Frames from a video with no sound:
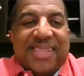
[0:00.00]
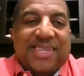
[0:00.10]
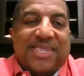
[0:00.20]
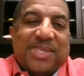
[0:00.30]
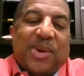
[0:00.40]

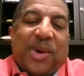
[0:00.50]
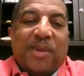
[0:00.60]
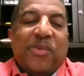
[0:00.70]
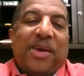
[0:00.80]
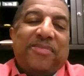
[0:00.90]
Let's
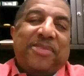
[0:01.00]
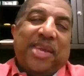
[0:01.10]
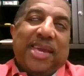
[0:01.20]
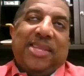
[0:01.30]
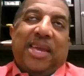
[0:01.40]
start with
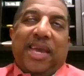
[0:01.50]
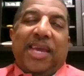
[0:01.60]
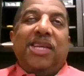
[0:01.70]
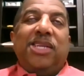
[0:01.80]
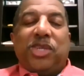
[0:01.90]
the
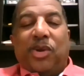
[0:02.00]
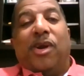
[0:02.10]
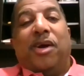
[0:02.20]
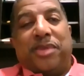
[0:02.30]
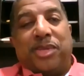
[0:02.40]
easier
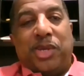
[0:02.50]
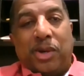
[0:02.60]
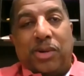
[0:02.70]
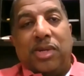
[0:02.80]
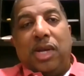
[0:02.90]
of the
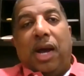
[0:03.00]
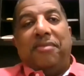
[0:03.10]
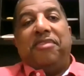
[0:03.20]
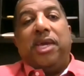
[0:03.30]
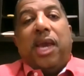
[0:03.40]
two.
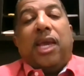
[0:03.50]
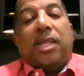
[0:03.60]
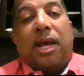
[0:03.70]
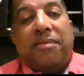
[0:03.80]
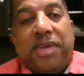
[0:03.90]
A
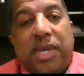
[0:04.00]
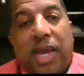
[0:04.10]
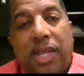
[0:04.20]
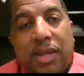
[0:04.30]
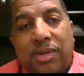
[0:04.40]
VA
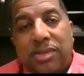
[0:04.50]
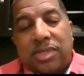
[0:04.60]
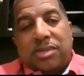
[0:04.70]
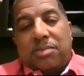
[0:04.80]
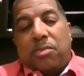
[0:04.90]
loan
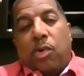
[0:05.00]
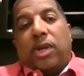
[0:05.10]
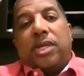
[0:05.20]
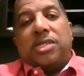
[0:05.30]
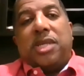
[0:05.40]
is a
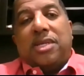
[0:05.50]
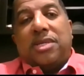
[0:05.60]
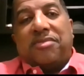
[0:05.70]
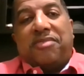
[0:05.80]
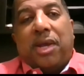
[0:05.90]
mortgage that
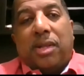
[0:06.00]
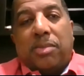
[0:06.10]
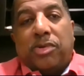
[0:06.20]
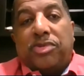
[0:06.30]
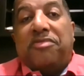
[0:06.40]
is
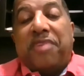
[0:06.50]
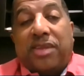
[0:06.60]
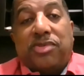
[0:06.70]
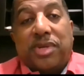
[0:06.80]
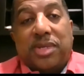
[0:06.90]
available to
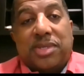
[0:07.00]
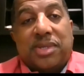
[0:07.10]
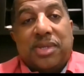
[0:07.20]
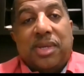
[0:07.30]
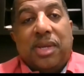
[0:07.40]

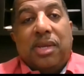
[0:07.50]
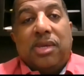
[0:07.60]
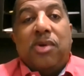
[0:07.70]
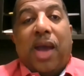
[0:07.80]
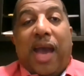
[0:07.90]
veterans.
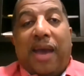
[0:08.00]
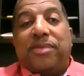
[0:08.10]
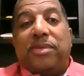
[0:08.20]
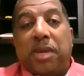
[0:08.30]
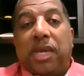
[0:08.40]
You
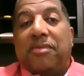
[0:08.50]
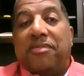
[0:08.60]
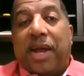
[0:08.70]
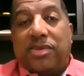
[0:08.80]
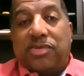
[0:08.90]
have to be a
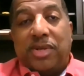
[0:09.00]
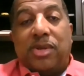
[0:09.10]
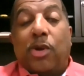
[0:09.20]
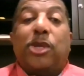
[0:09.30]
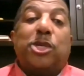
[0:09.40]
veteran,
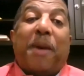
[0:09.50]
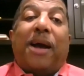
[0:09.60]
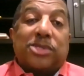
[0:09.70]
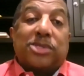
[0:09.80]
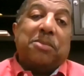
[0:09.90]
or your
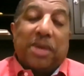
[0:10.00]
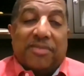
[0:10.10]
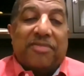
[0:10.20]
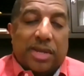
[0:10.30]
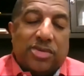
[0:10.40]
spouse could be
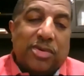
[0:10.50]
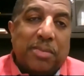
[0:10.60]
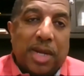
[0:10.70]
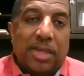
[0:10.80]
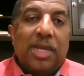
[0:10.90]
a
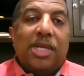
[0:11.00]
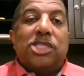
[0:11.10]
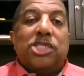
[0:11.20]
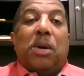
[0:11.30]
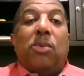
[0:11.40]
veteran, but
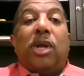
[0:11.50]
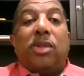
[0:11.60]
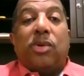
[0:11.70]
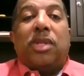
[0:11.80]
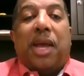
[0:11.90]

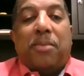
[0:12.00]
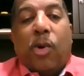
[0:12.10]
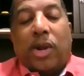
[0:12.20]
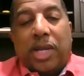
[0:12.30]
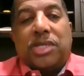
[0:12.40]
someone on that
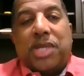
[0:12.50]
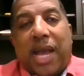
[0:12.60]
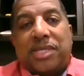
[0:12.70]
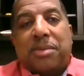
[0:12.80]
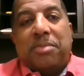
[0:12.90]
mortgage
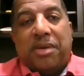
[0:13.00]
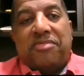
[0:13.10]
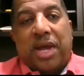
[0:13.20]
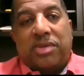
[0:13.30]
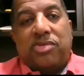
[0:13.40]
has to be
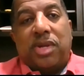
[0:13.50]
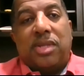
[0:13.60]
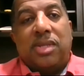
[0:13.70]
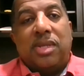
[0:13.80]
a veteran.